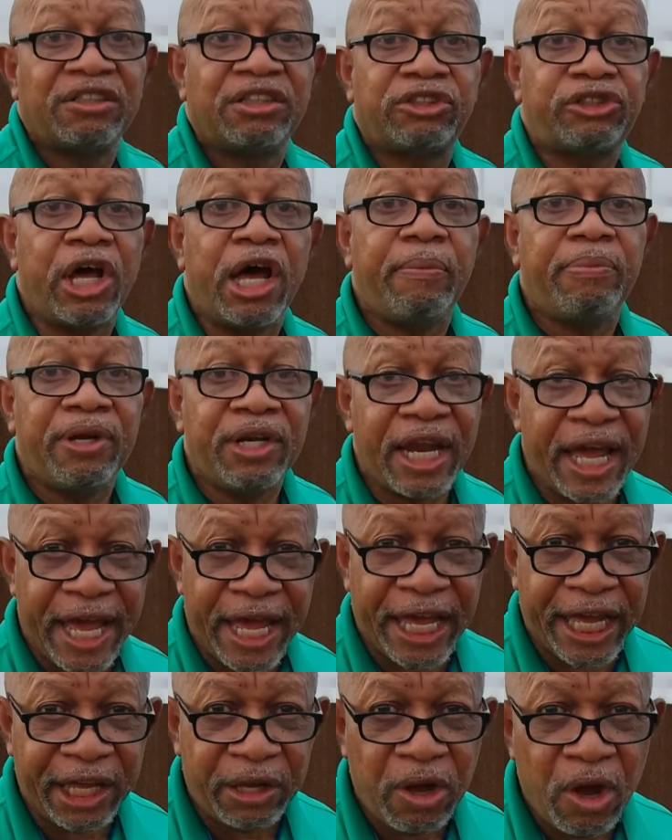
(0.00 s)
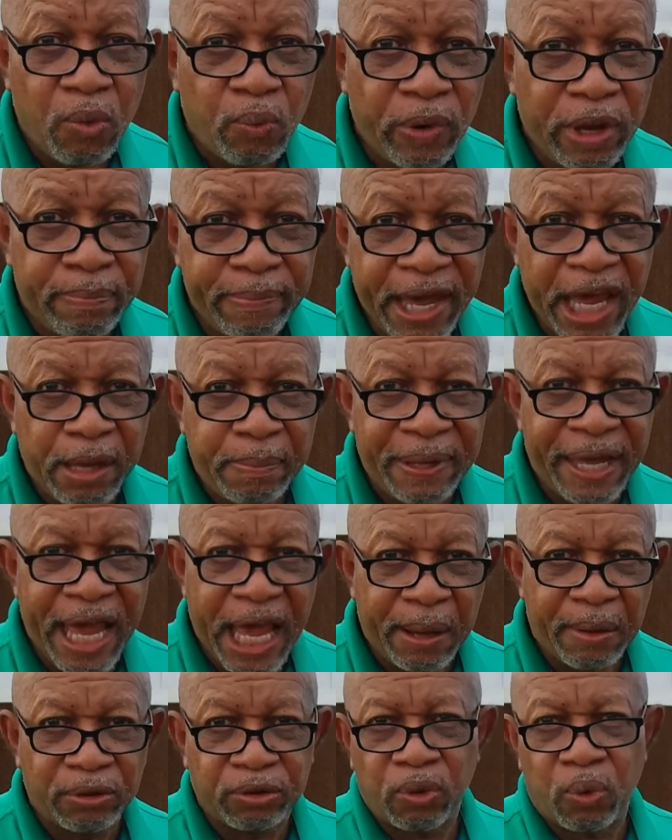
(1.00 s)
Someday, we may be
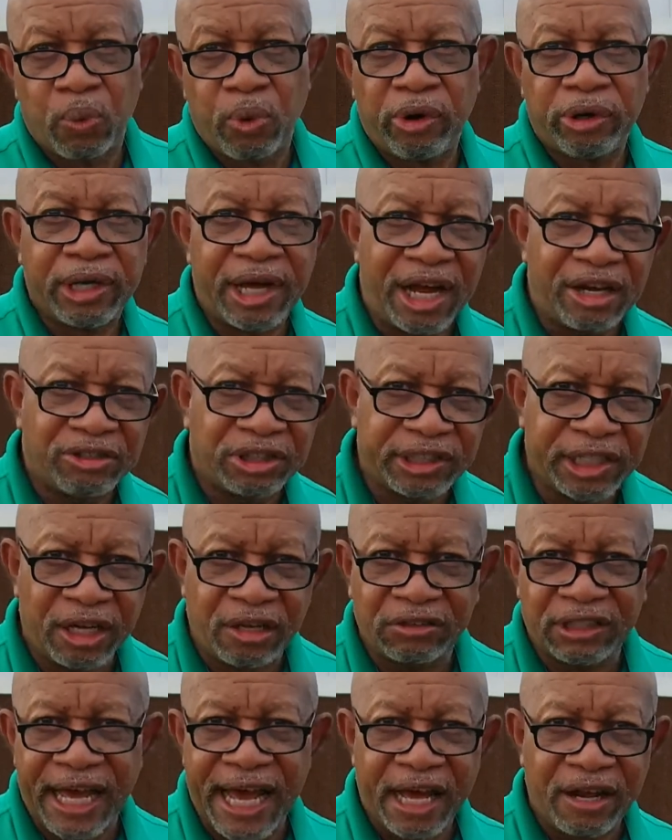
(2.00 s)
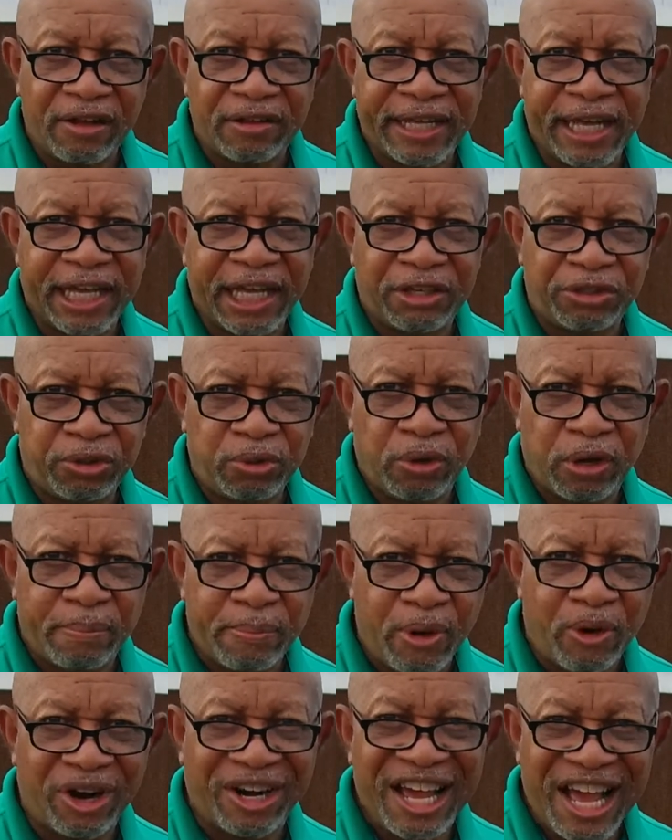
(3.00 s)
able to work ourselves out of that into a
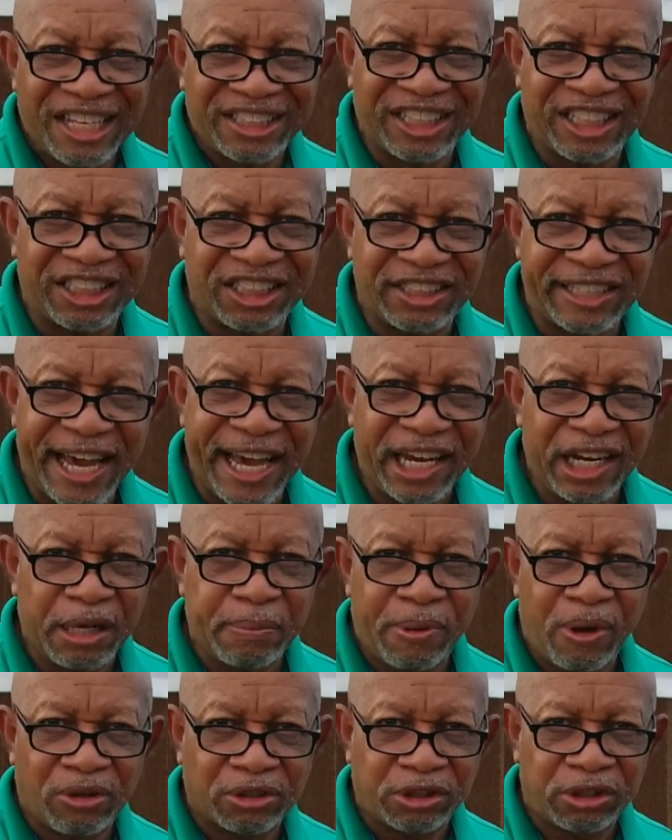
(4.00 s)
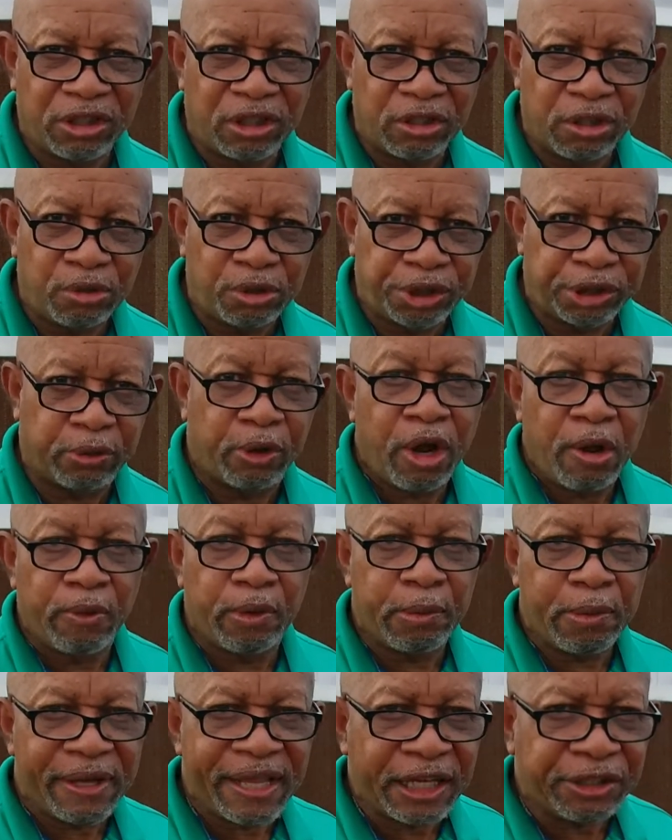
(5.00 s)
more sustainable solution.
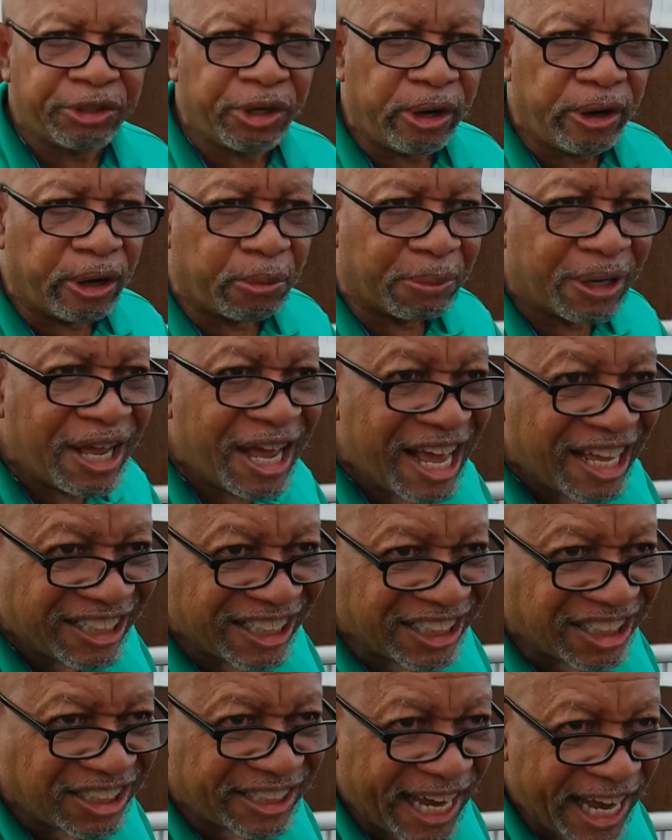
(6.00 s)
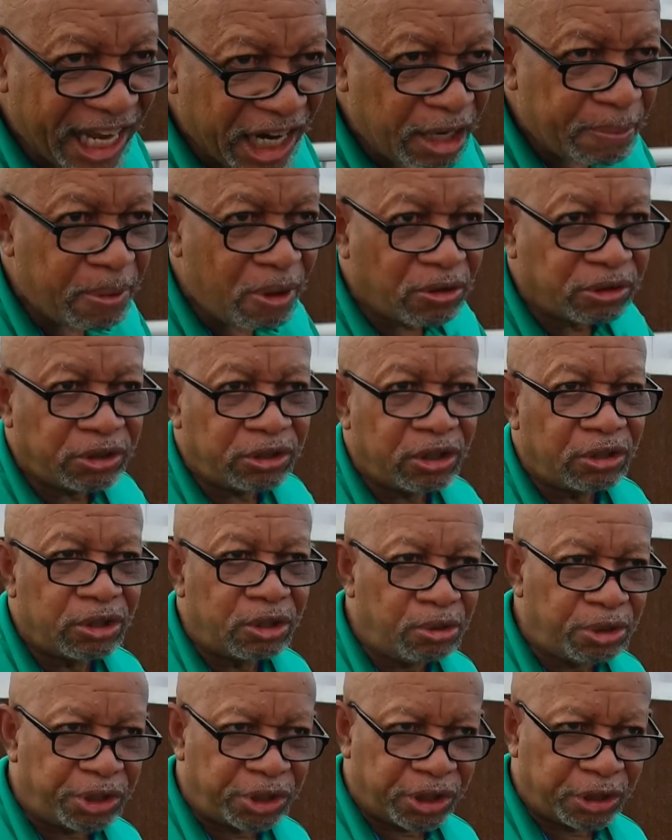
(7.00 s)
Remember that term, sustainable
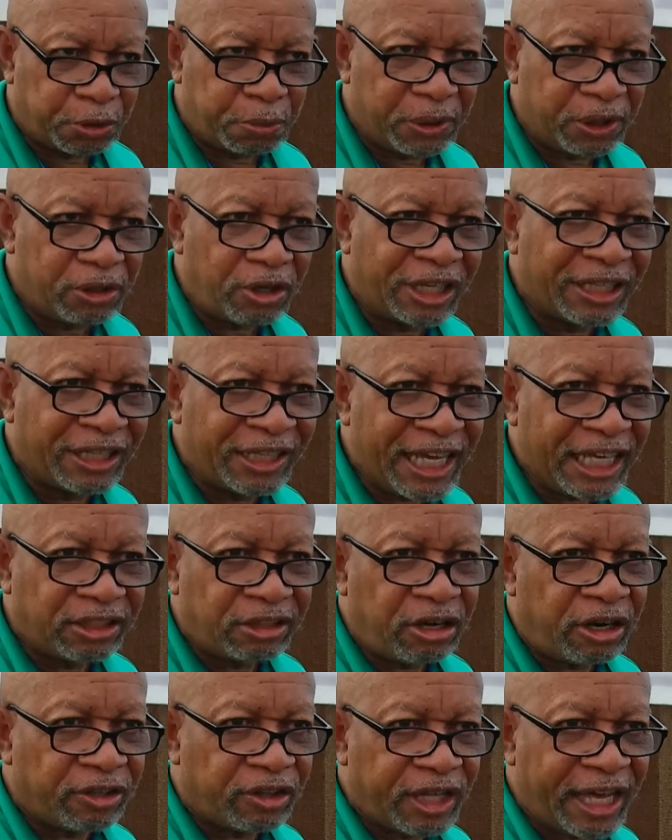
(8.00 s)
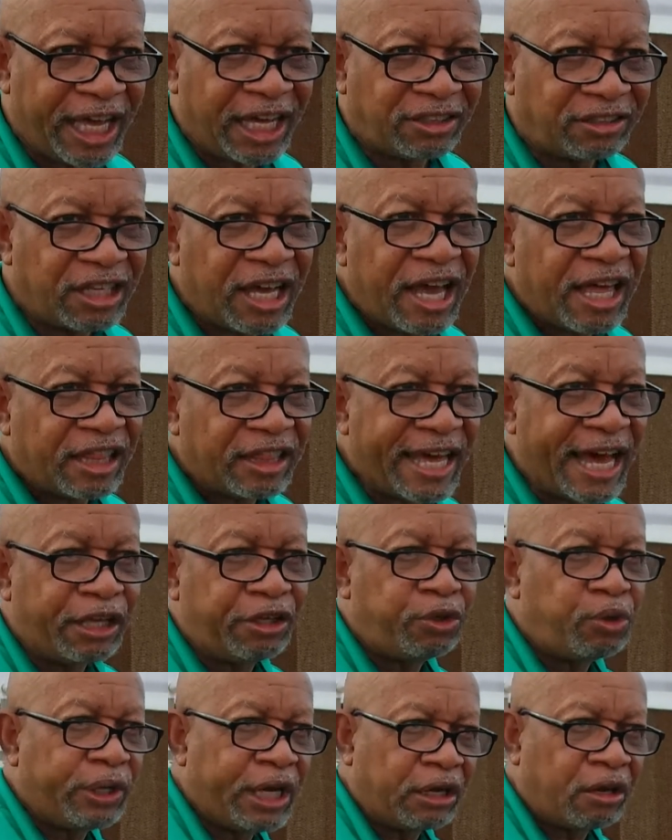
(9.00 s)
solutions, because these are things that
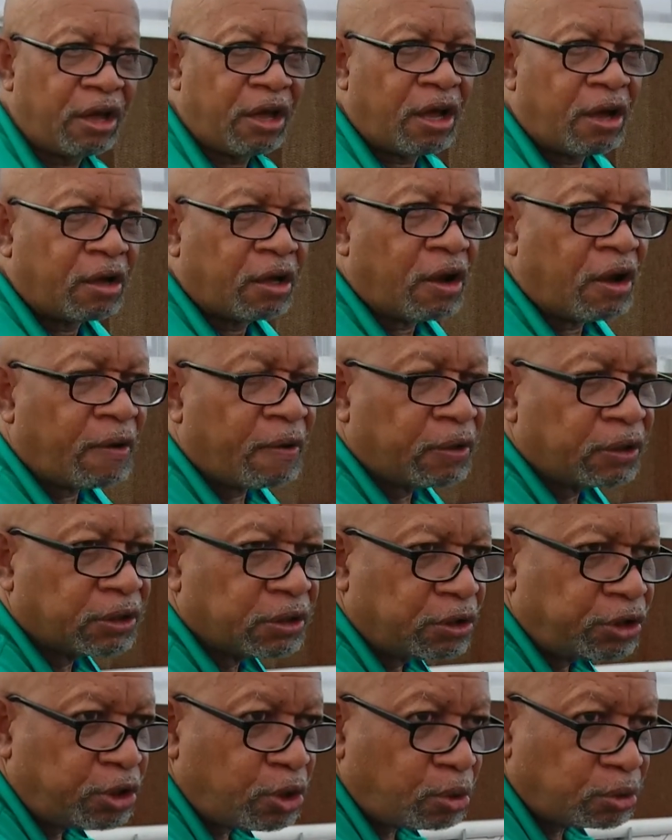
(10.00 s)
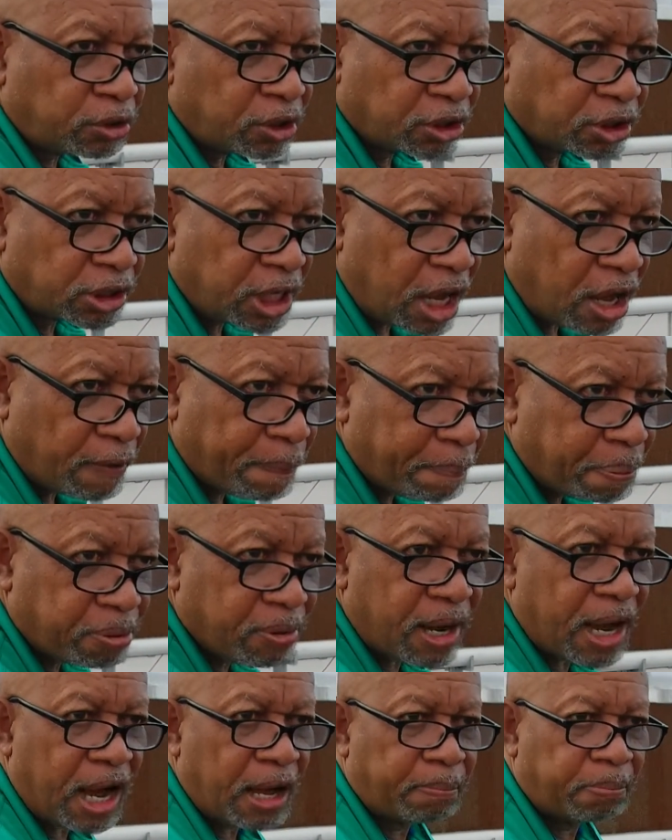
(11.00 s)
you can use to solve
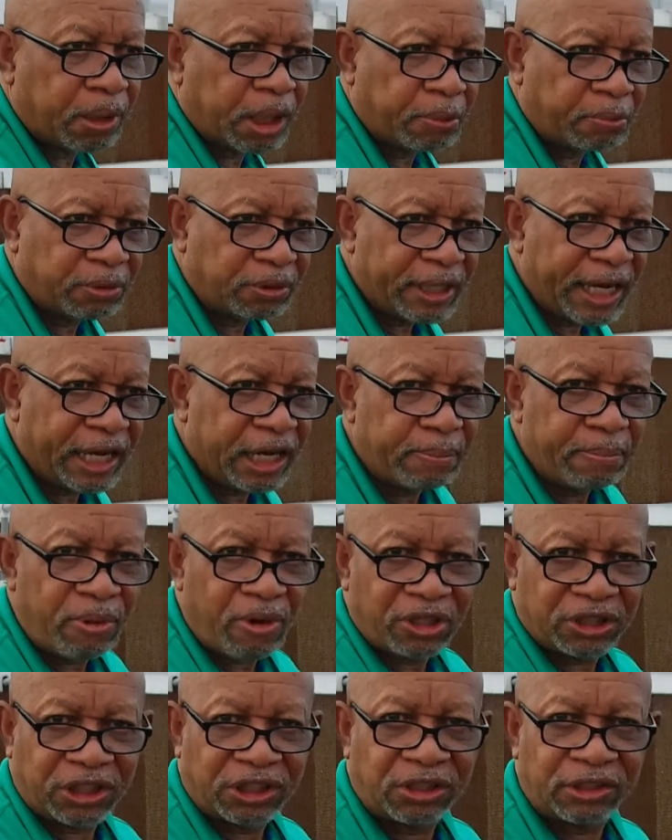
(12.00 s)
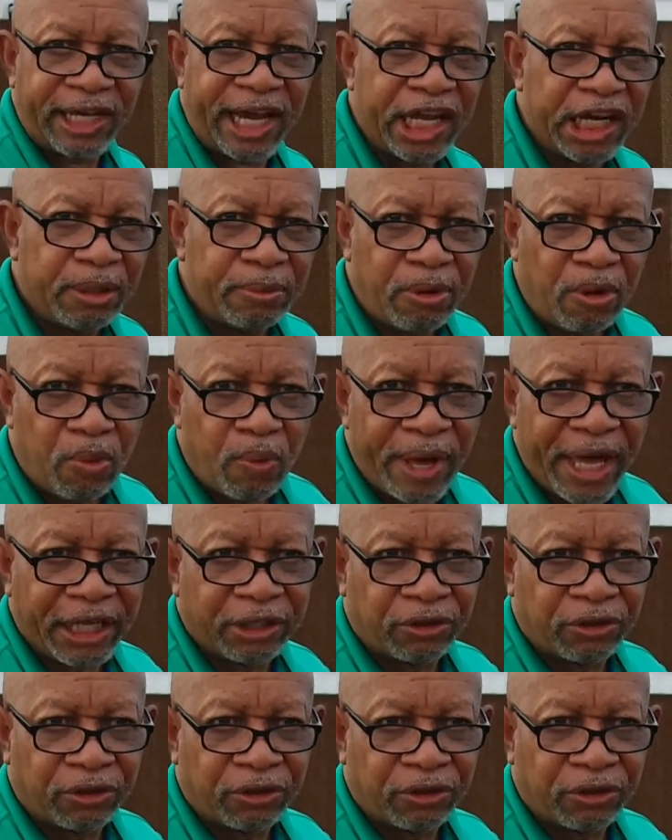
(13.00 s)
problems in a more sustainable way.